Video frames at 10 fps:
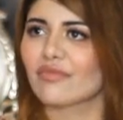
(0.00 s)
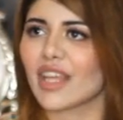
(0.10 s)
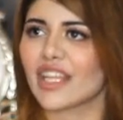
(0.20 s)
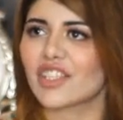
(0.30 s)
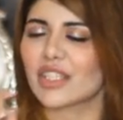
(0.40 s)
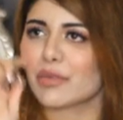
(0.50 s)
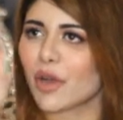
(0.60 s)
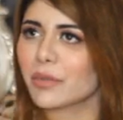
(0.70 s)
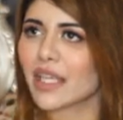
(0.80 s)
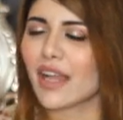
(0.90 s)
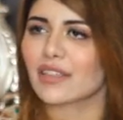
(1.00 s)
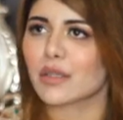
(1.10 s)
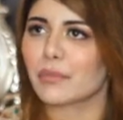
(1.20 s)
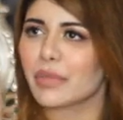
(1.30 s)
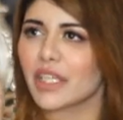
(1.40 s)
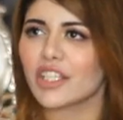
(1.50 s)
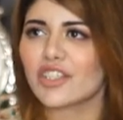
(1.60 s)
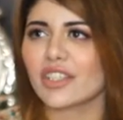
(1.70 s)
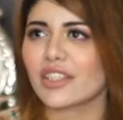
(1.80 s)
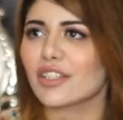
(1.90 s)
and she probably has some
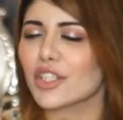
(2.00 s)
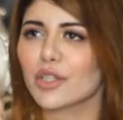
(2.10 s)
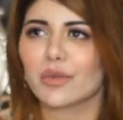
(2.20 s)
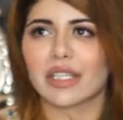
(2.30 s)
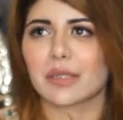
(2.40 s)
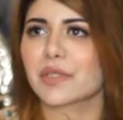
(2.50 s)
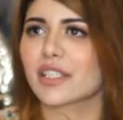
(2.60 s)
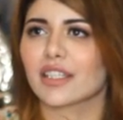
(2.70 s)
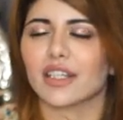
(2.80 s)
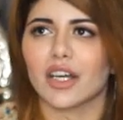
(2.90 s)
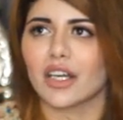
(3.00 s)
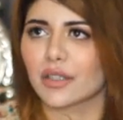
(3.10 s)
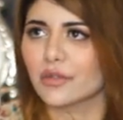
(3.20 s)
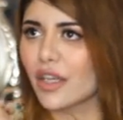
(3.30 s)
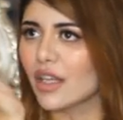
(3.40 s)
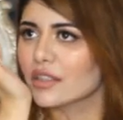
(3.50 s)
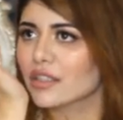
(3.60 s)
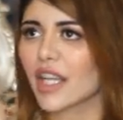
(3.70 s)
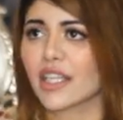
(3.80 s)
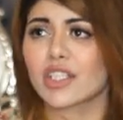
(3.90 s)
peachy nude lipstick on,
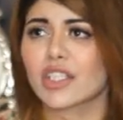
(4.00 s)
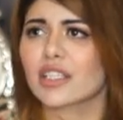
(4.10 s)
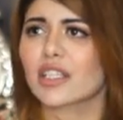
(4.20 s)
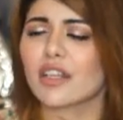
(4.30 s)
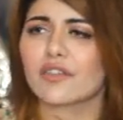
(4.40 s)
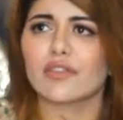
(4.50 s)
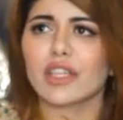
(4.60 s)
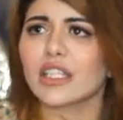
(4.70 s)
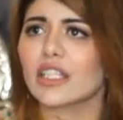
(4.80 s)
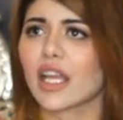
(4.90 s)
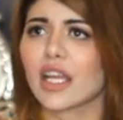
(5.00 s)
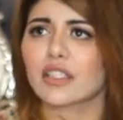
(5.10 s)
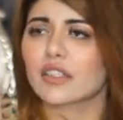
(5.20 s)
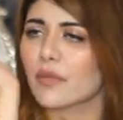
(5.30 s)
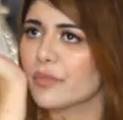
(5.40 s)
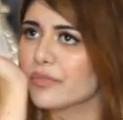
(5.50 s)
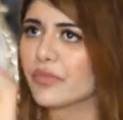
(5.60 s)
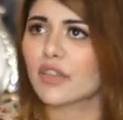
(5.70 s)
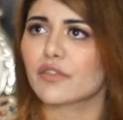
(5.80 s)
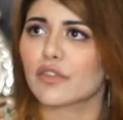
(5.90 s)
and she's in a really nice
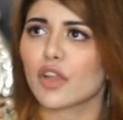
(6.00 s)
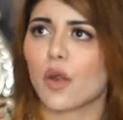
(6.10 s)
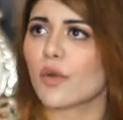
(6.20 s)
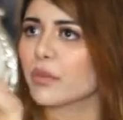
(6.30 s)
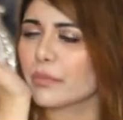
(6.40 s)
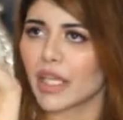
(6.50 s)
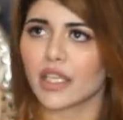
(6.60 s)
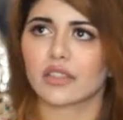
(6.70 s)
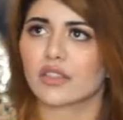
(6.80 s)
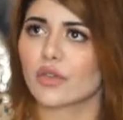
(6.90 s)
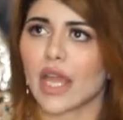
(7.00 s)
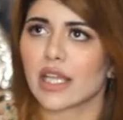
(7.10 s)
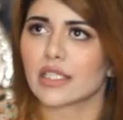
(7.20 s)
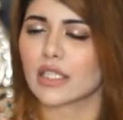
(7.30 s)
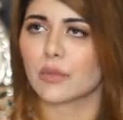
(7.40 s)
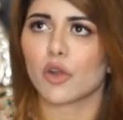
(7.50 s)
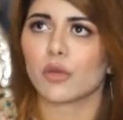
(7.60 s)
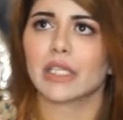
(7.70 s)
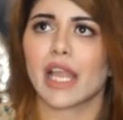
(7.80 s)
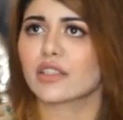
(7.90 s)
floral pink dress and
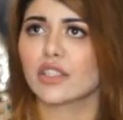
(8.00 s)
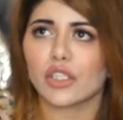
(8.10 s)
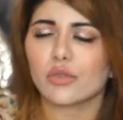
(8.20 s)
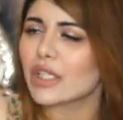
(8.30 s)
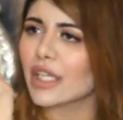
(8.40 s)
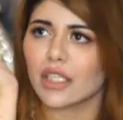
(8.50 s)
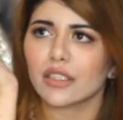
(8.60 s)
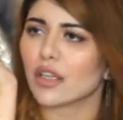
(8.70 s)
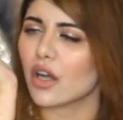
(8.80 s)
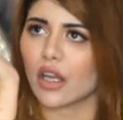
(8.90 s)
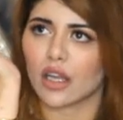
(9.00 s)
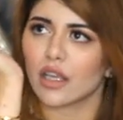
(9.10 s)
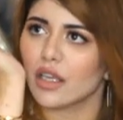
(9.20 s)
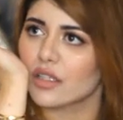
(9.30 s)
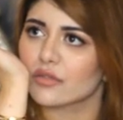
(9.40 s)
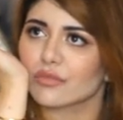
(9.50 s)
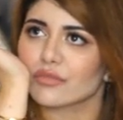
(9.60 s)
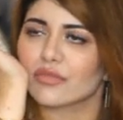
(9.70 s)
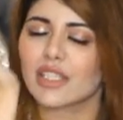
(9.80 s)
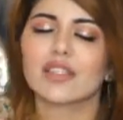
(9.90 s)
probably has nude heels on.
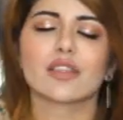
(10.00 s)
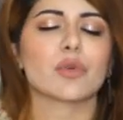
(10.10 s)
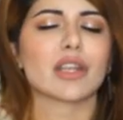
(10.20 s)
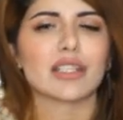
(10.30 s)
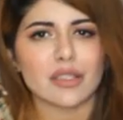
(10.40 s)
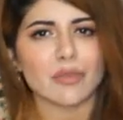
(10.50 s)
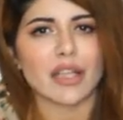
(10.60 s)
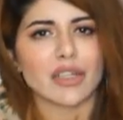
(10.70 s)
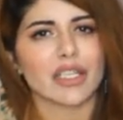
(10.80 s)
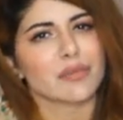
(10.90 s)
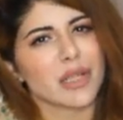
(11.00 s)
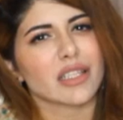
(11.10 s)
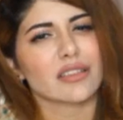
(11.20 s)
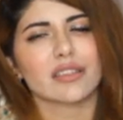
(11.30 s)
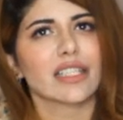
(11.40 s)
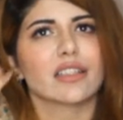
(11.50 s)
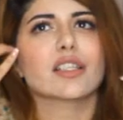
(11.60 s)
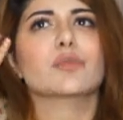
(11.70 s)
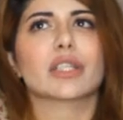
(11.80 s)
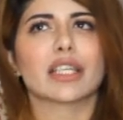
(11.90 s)
This is what I smell when I smell it. Like, this
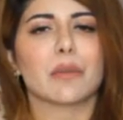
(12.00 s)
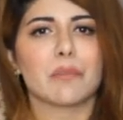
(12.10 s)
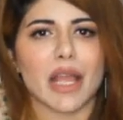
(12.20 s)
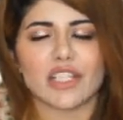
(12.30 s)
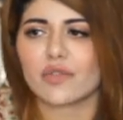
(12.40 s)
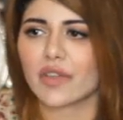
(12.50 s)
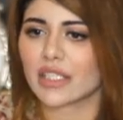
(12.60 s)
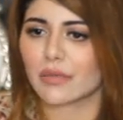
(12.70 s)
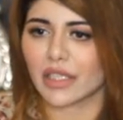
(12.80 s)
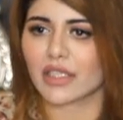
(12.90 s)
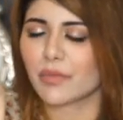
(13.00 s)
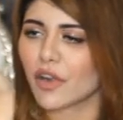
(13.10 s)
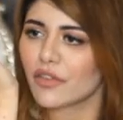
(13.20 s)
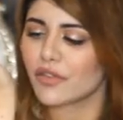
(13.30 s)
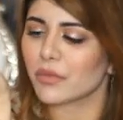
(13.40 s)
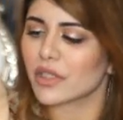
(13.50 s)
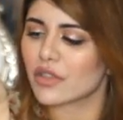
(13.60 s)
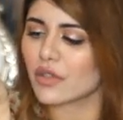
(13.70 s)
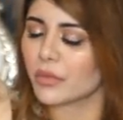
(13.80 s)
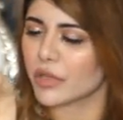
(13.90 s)
is what I can imagine when I smell this perfume. It's
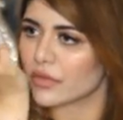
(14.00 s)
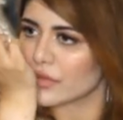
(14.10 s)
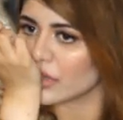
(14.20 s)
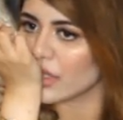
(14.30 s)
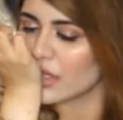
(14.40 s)
so beautiful.